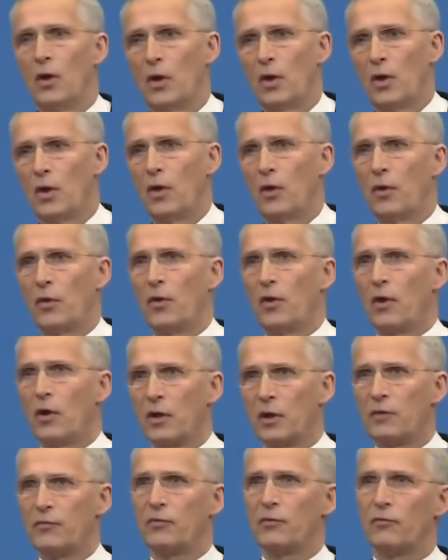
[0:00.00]
uh, there
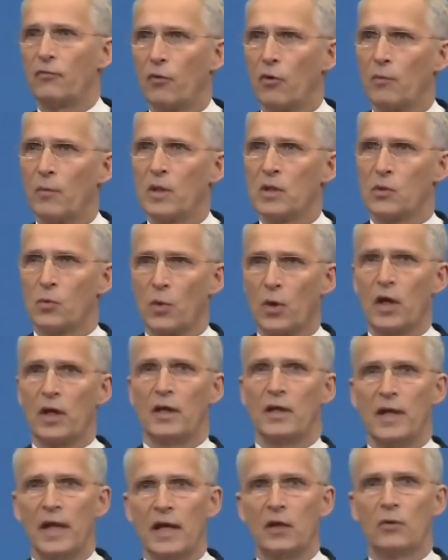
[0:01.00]
are different formats
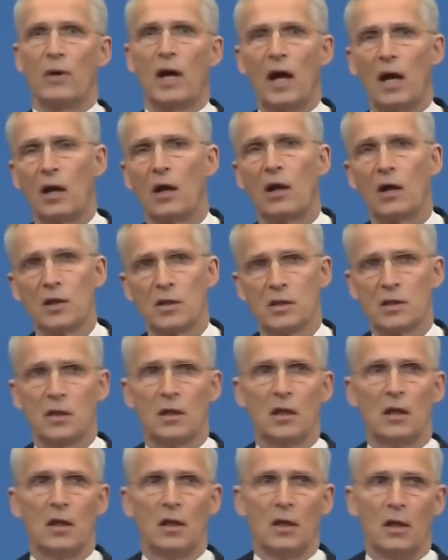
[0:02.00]
where NATO allies
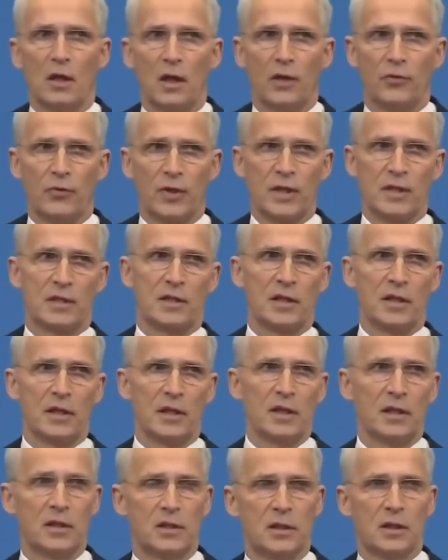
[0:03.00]
address the
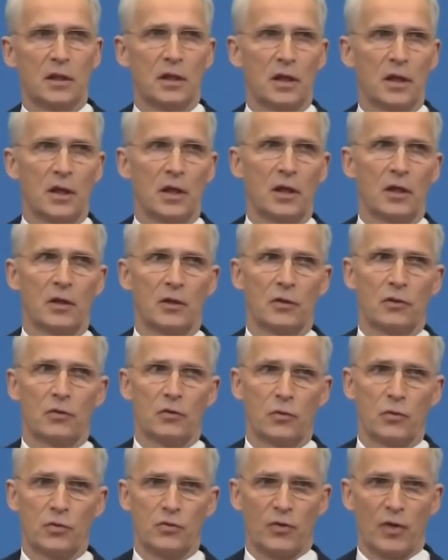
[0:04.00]
need uh,
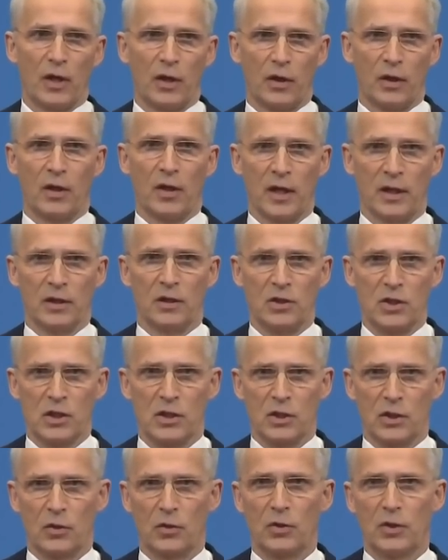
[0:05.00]
to strengthen energy
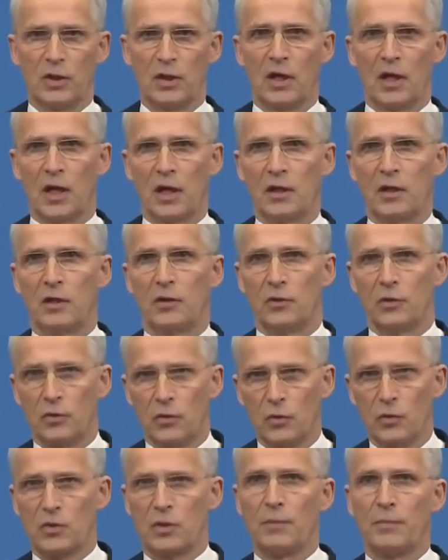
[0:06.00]
security and
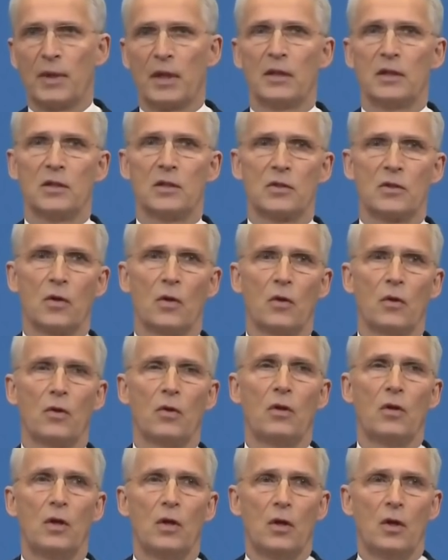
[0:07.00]
reduce dependence
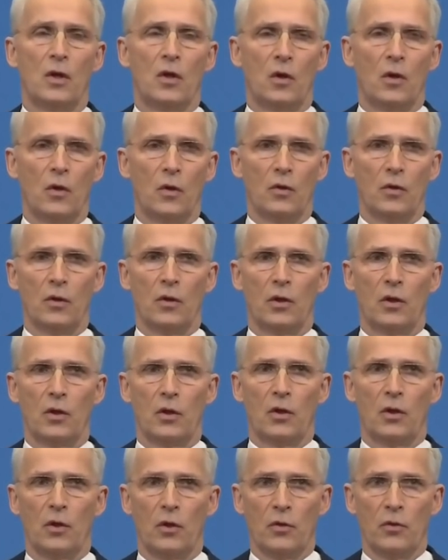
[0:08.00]
on, on,
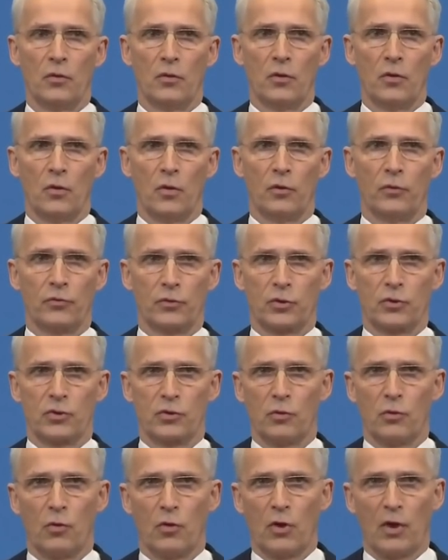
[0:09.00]
on, on
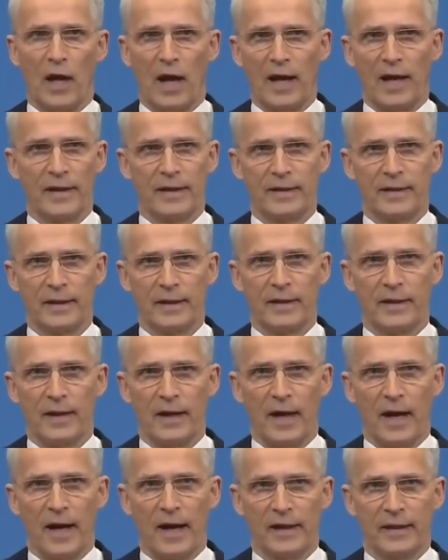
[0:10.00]
Russian oil and,
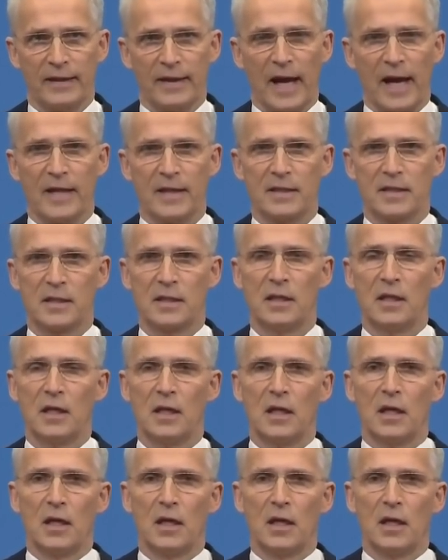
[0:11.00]
and gas.